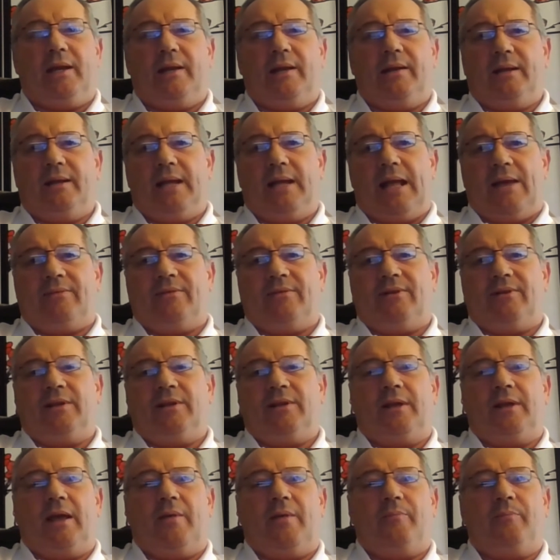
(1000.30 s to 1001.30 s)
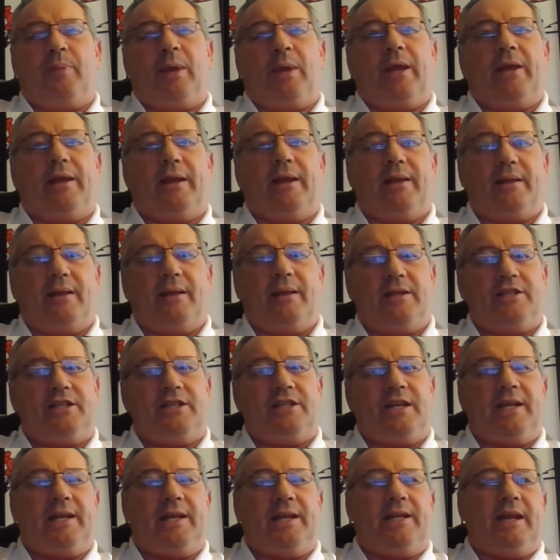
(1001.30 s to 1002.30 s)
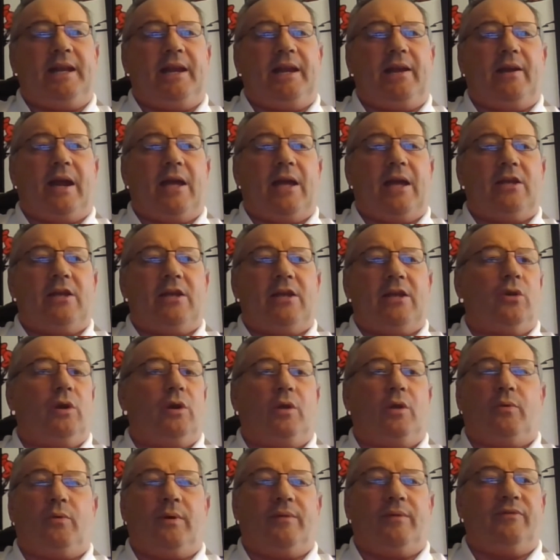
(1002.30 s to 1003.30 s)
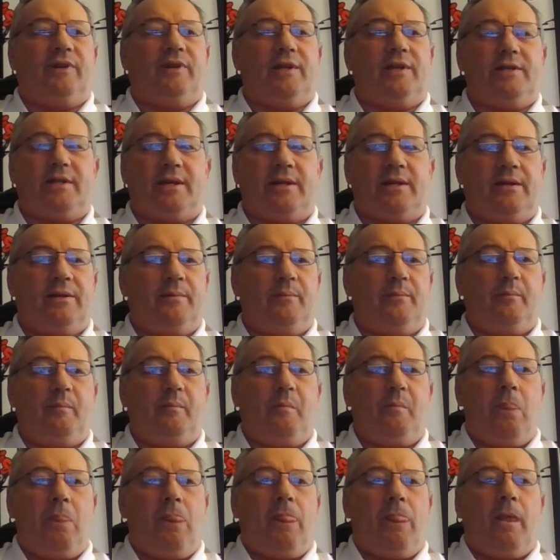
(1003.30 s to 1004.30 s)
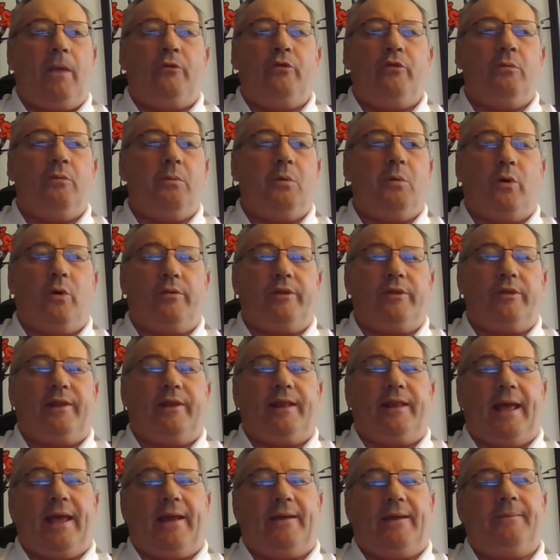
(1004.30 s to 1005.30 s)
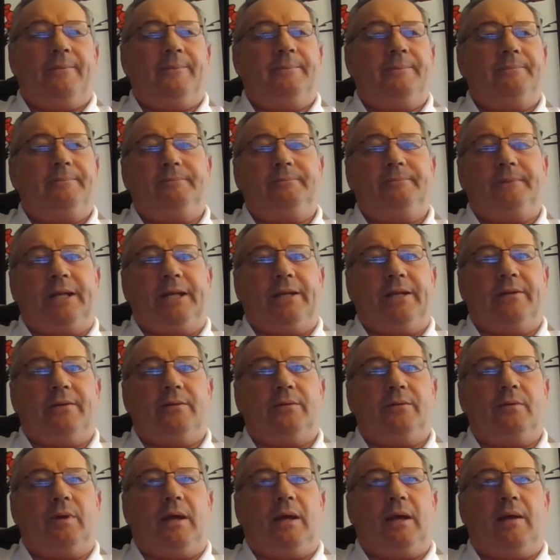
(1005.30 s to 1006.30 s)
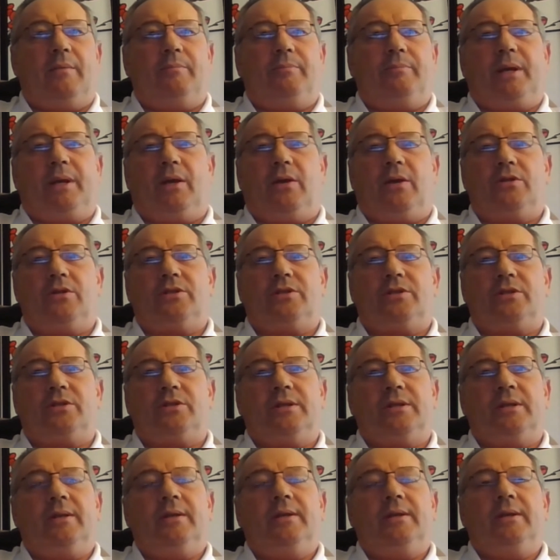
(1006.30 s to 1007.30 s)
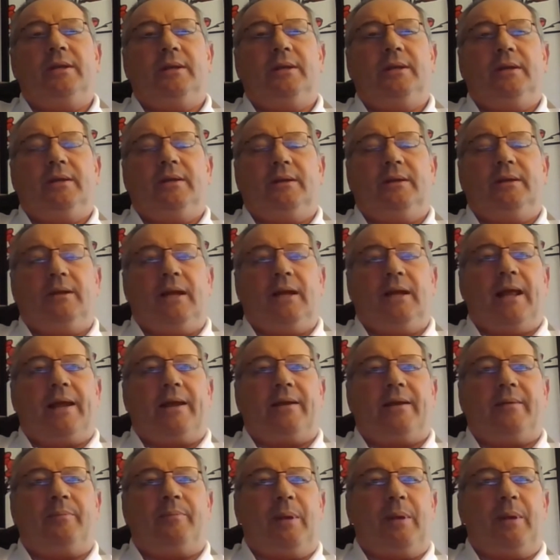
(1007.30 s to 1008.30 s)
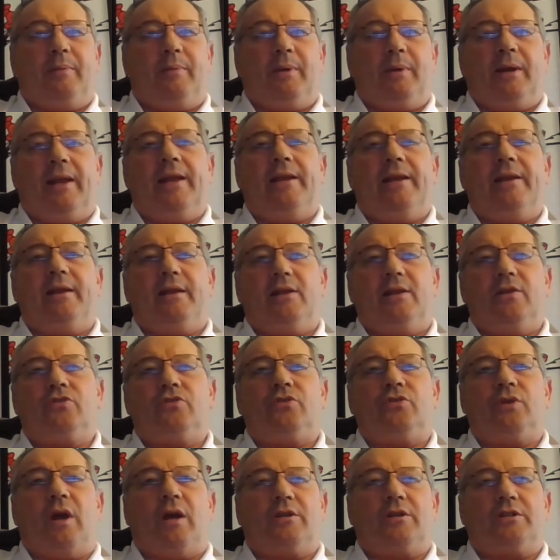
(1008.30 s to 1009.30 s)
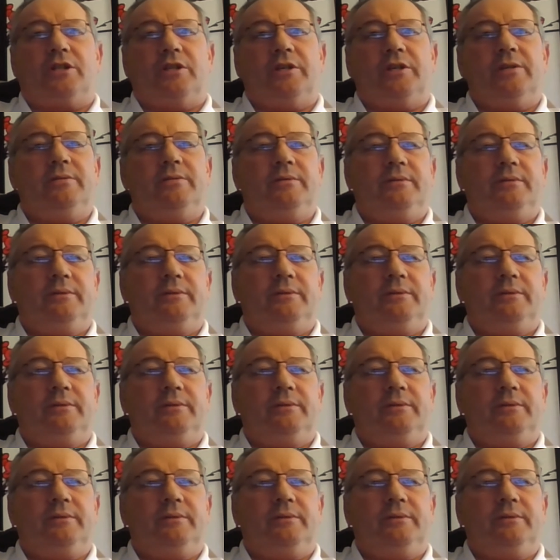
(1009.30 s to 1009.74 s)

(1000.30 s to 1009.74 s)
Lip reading: level being a GED or high school equivalency, no more than that, because a lot of people in construction